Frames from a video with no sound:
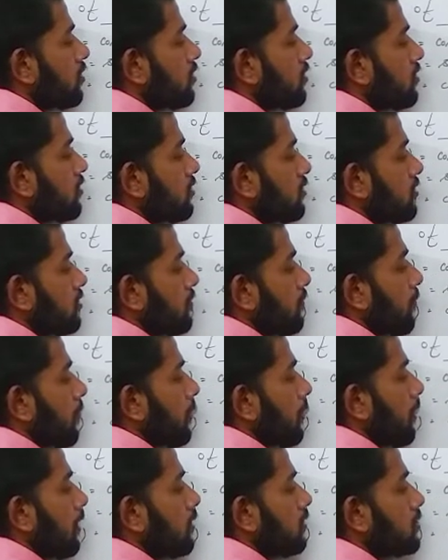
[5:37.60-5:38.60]

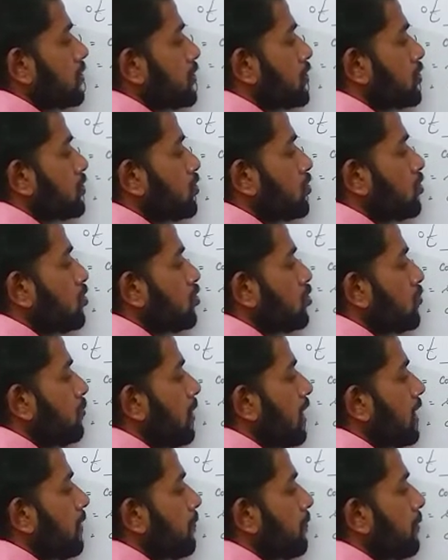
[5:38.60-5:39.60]
2
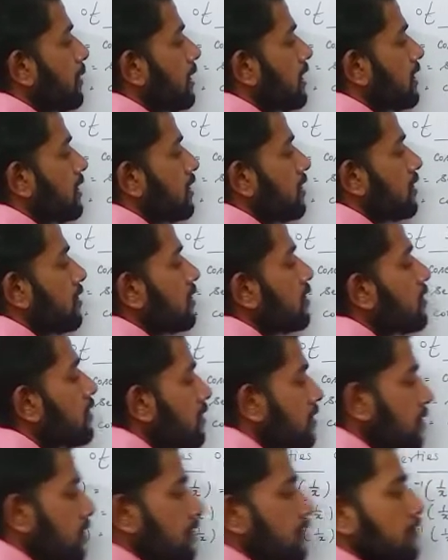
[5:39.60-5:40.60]
by pi,
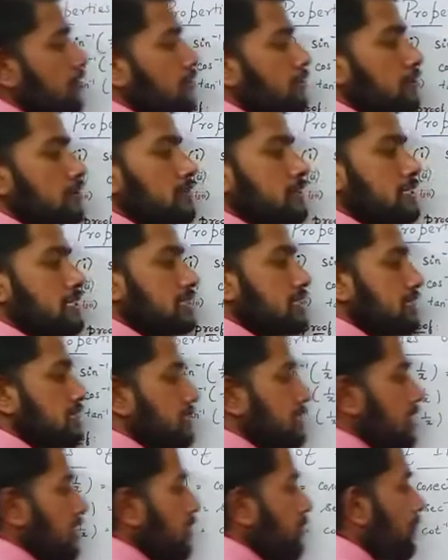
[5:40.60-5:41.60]
which
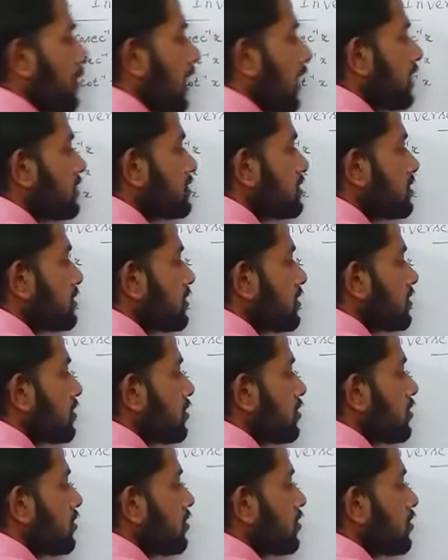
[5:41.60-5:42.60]
is same as
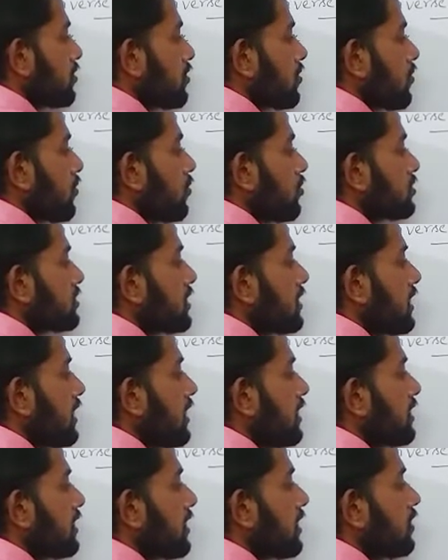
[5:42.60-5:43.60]

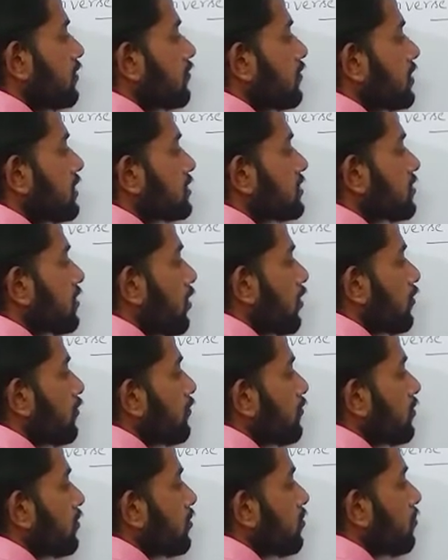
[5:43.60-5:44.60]
cosecant inverse
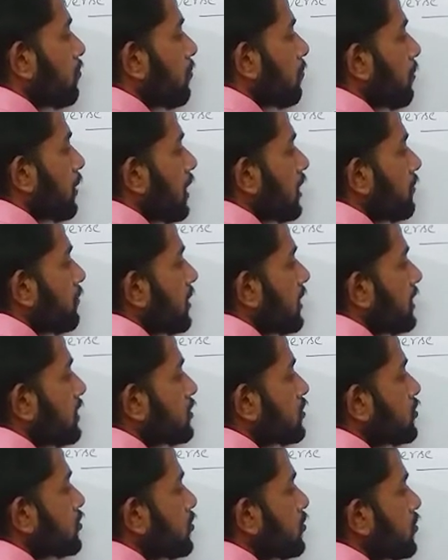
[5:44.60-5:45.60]
of pi
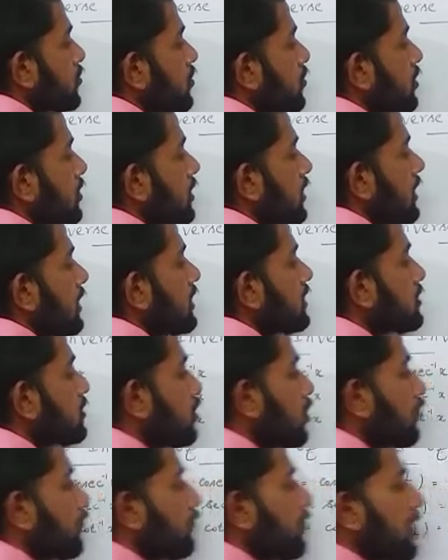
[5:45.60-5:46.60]
by 2.
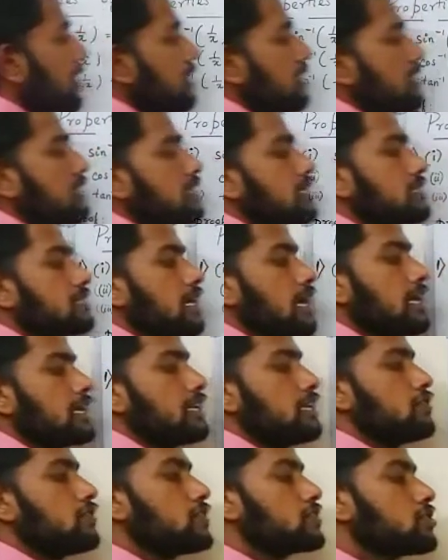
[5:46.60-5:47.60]
Instead of finding the
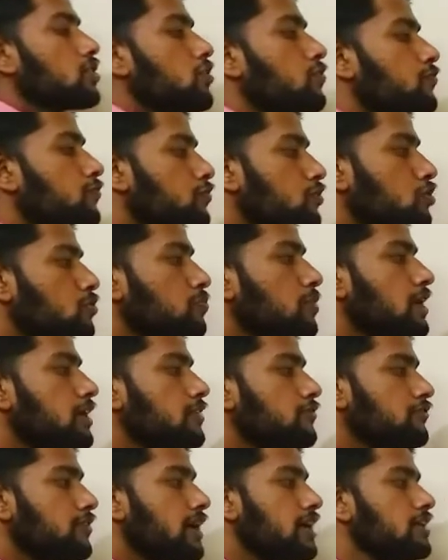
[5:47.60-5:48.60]
sine inverse of 2 by
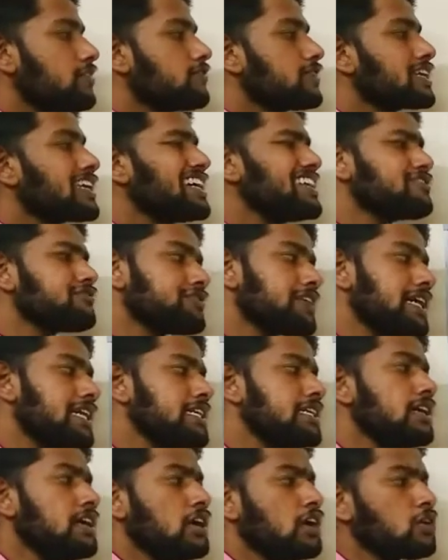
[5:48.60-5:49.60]
pi, we can
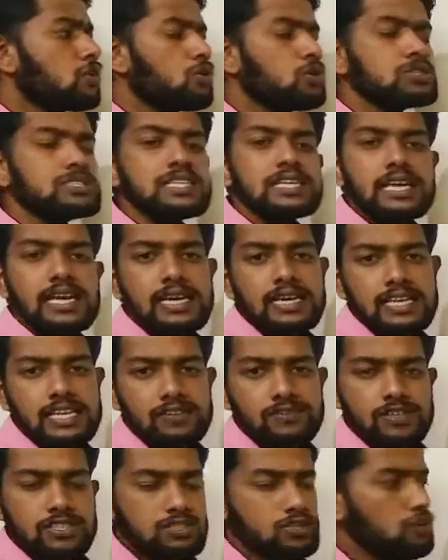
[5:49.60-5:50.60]
find cosecant
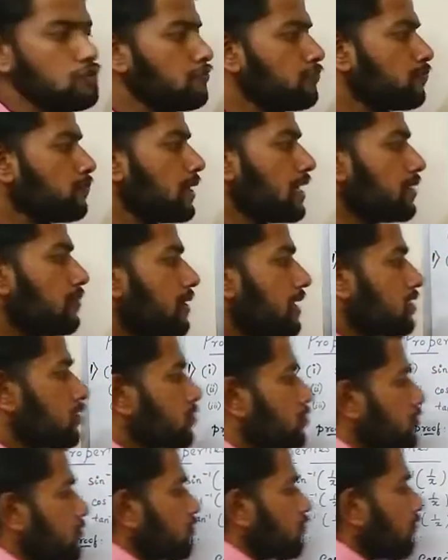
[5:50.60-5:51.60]
inverse of pi by
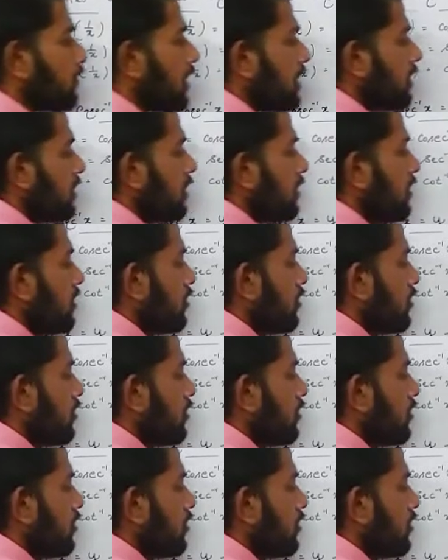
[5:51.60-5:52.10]
2. Why?